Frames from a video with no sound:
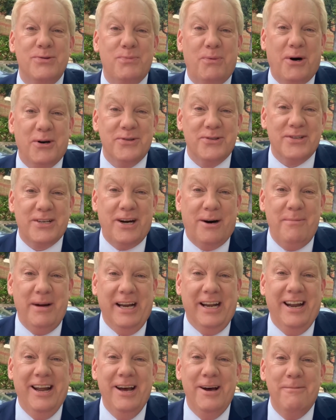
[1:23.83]
what's
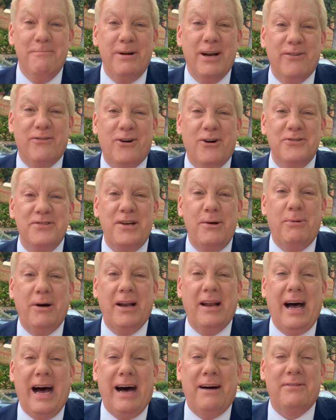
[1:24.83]
coming. But of course, he
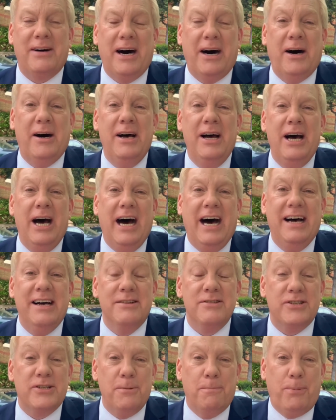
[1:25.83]
will have our
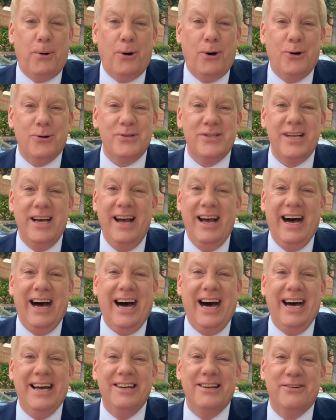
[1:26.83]
support.
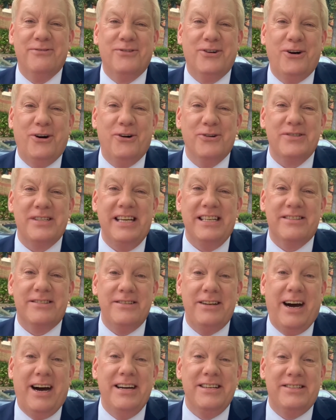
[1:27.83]
And of course, it's
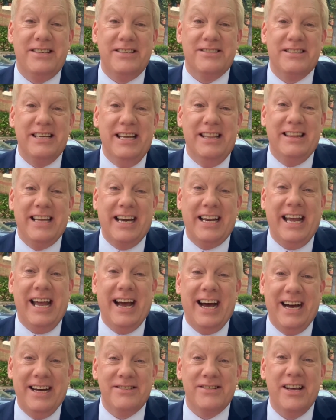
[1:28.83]
nice, isn't it, that he
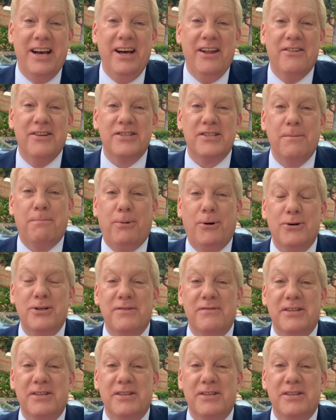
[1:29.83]
has the support of